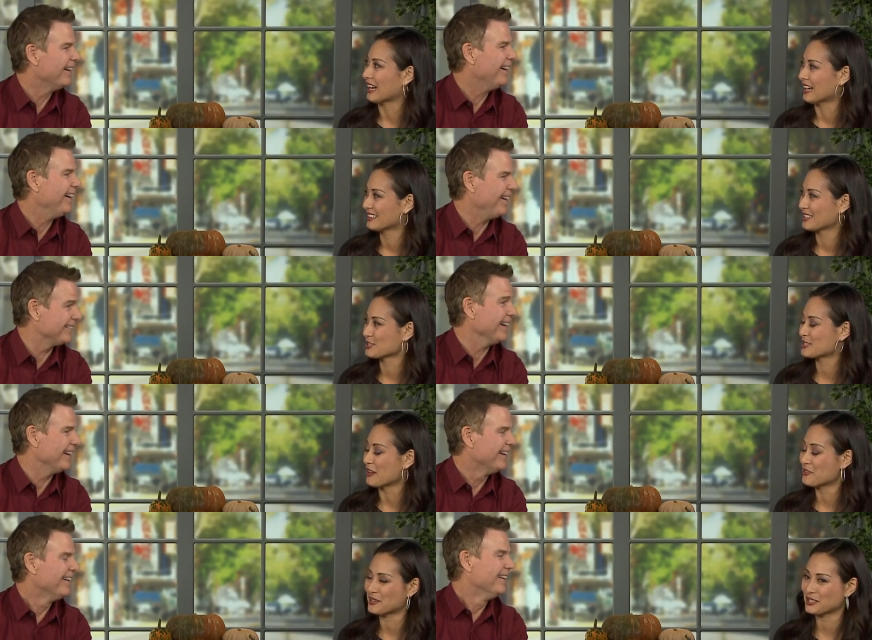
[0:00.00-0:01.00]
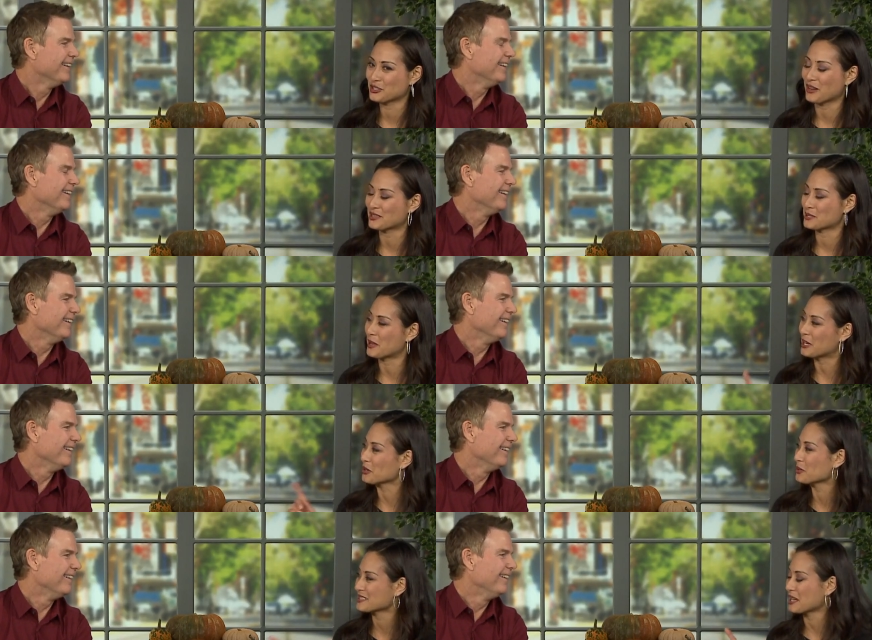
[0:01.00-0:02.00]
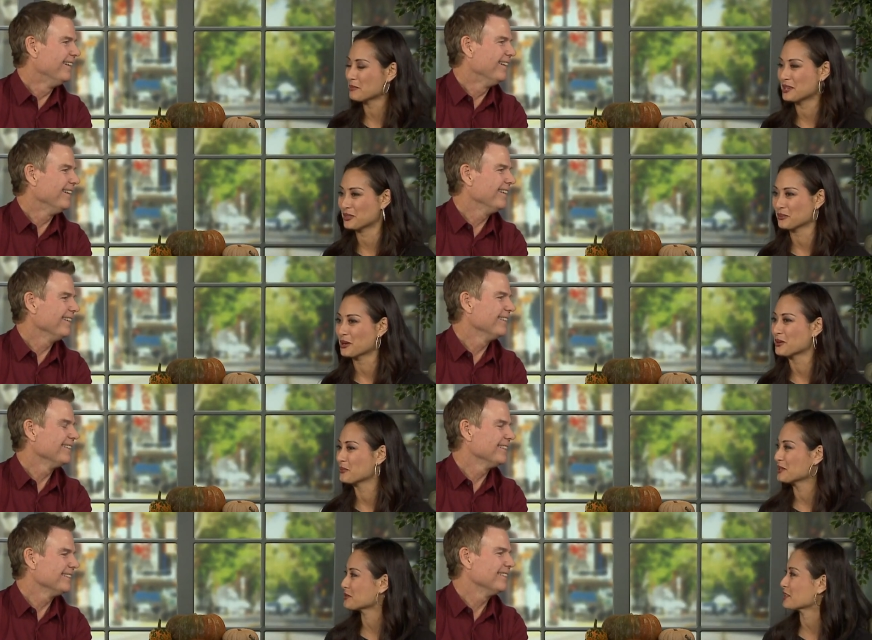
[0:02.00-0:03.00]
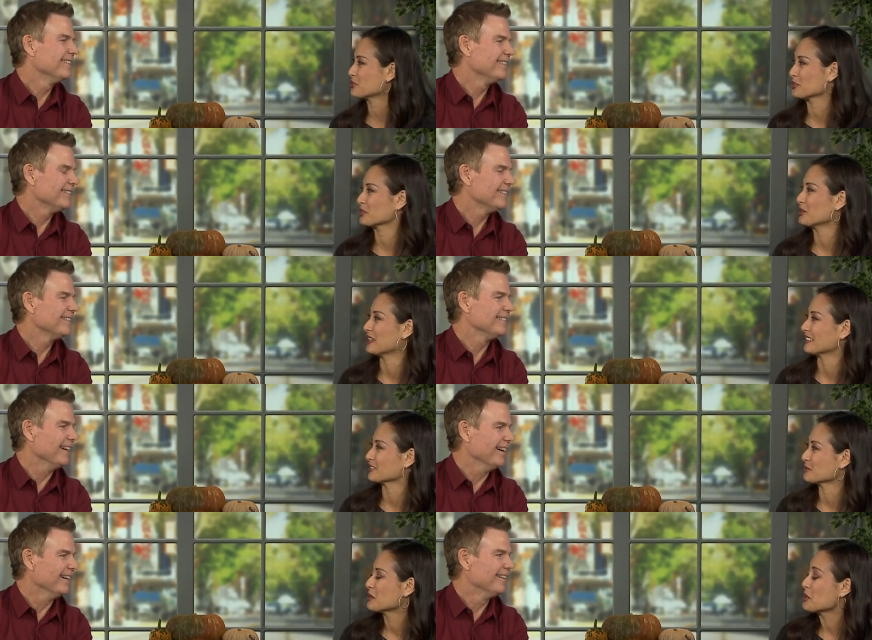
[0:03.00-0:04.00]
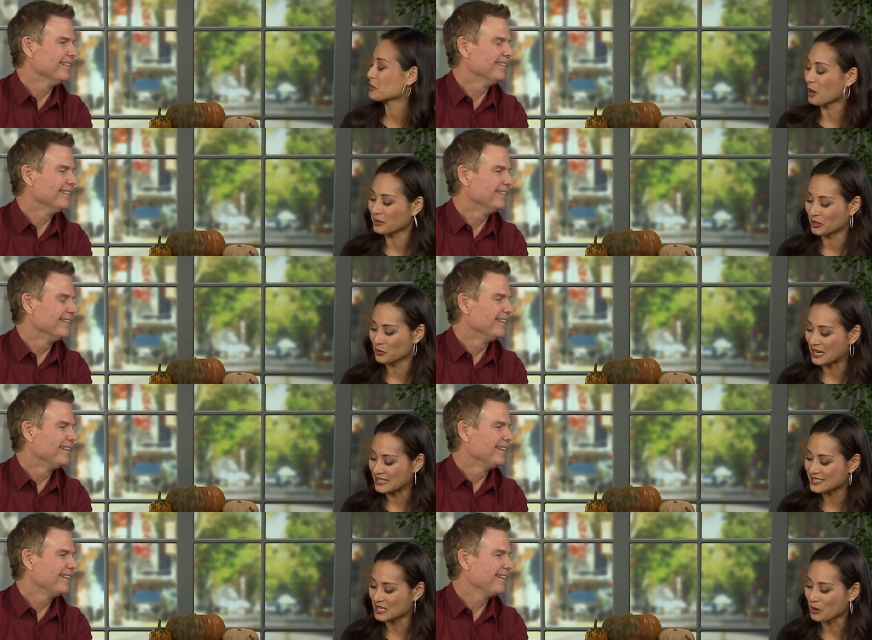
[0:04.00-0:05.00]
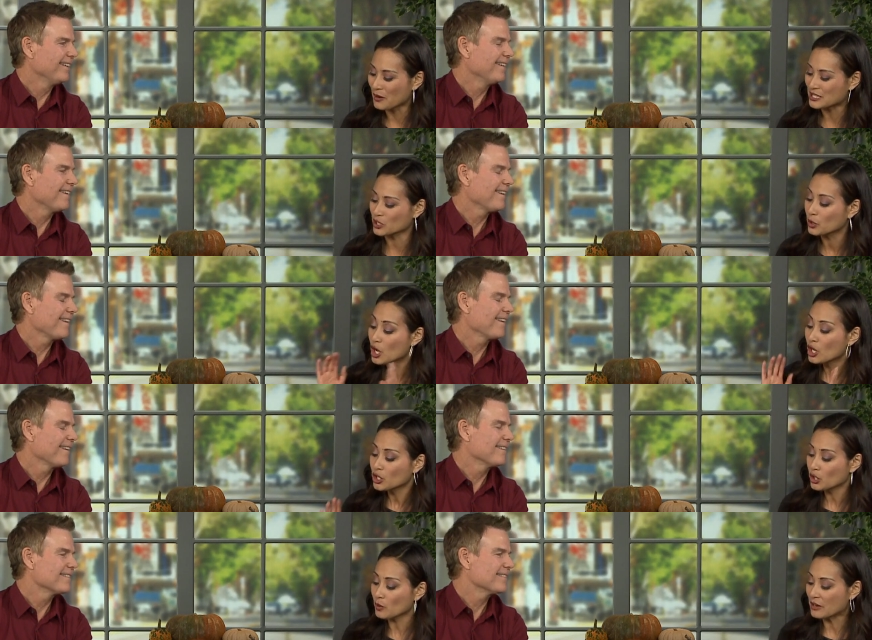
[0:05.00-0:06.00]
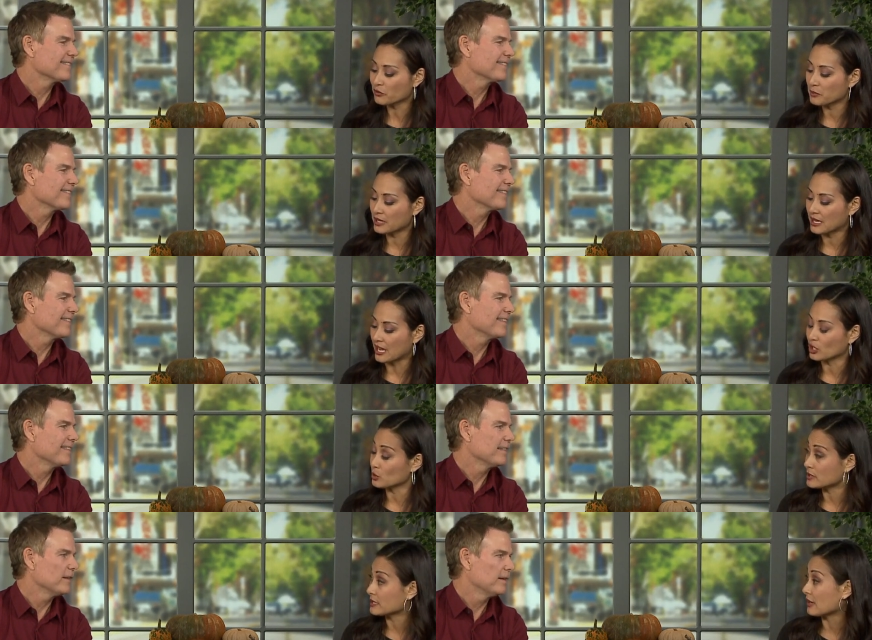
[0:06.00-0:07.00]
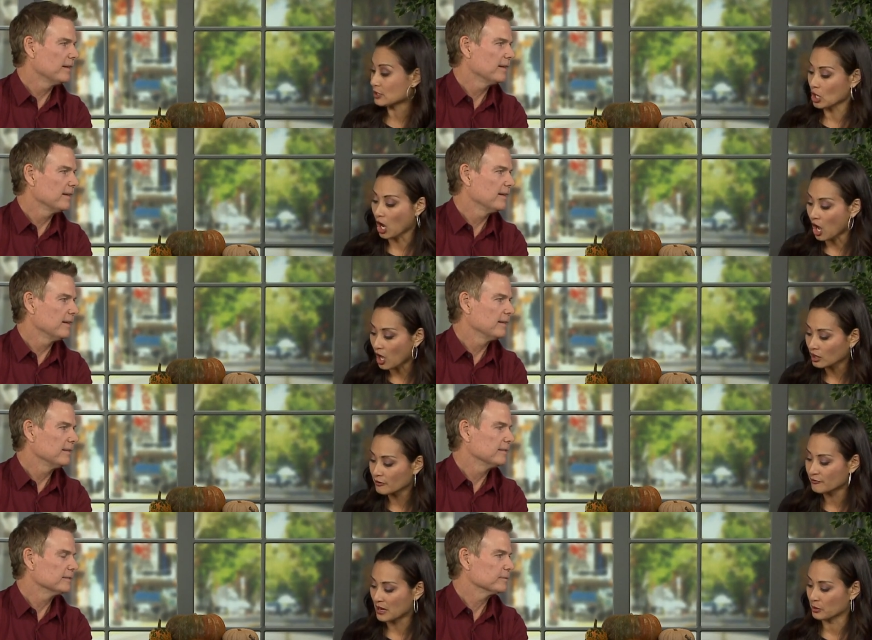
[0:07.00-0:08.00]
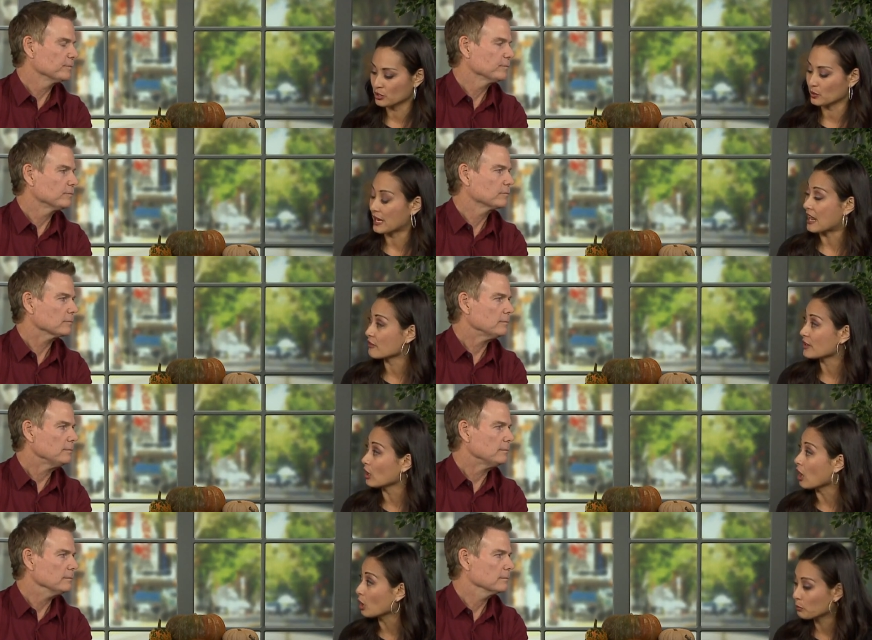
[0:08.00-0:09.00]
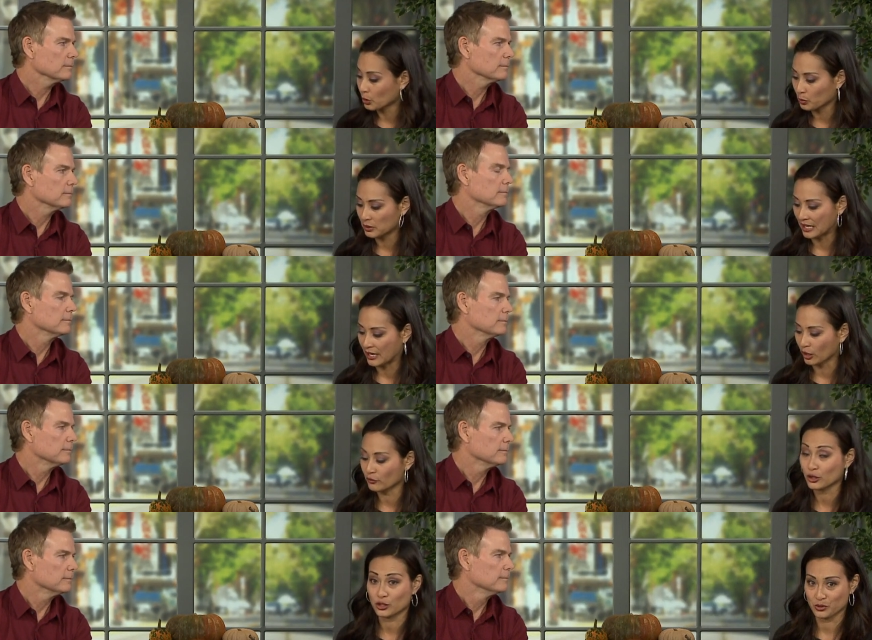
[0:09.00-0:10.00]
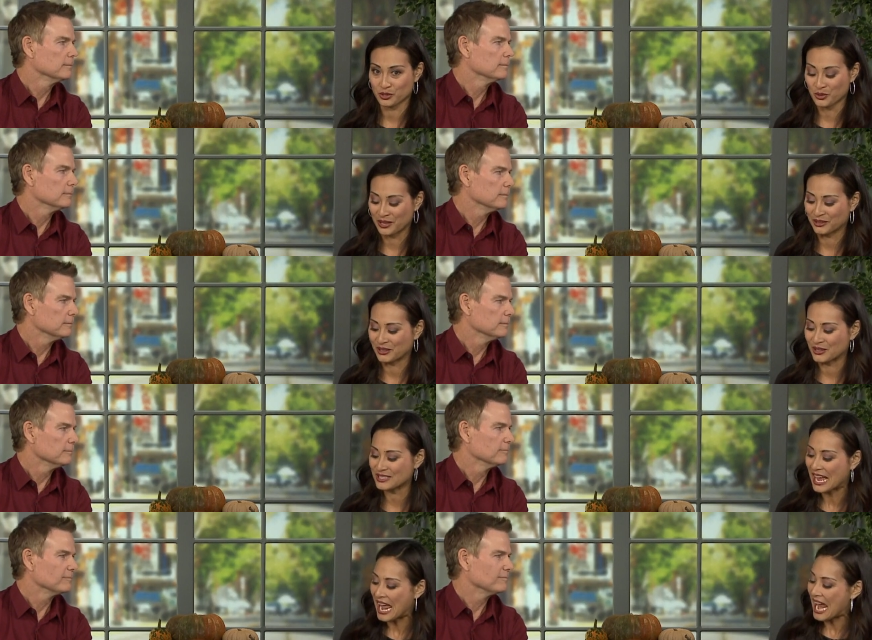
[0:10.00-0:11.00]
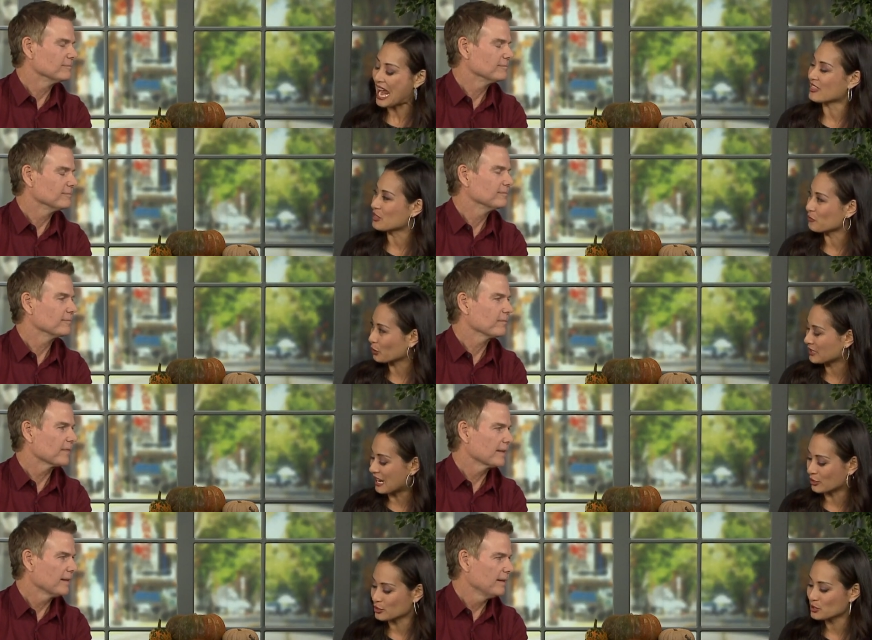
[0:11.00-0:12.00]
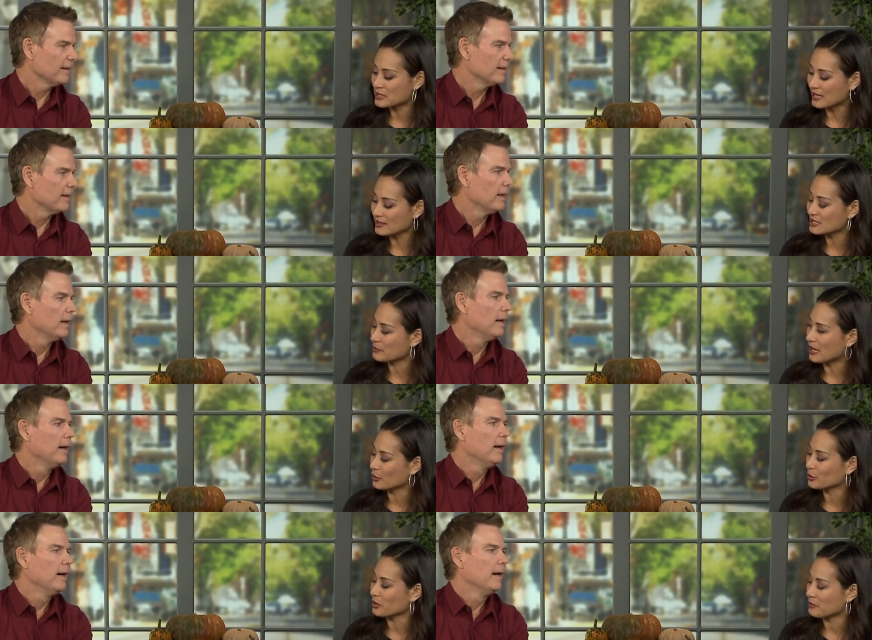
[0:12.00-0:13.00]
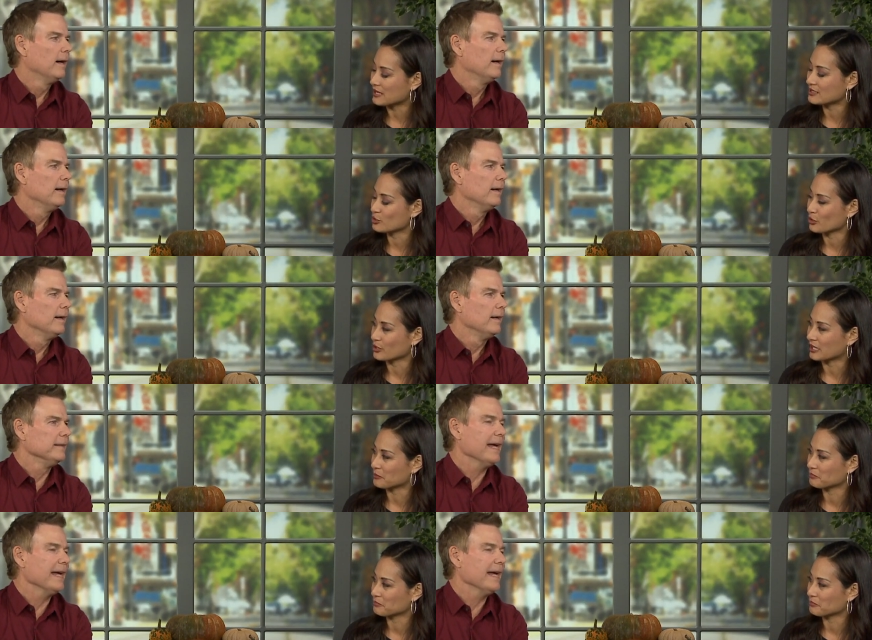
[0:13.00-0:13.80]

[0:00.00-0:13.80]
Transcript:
Speaker 1: yeah. Oh, There's yeah. definitely traffic. Depending on what time you hit the road and what direction you're going, yeah. you're probably going to run into some. All right, so you went from being a UC Davis Hall of Famer to an NFL All Pro player for the Houston Oilers and then the 49ers. So tell us about your amazing journey.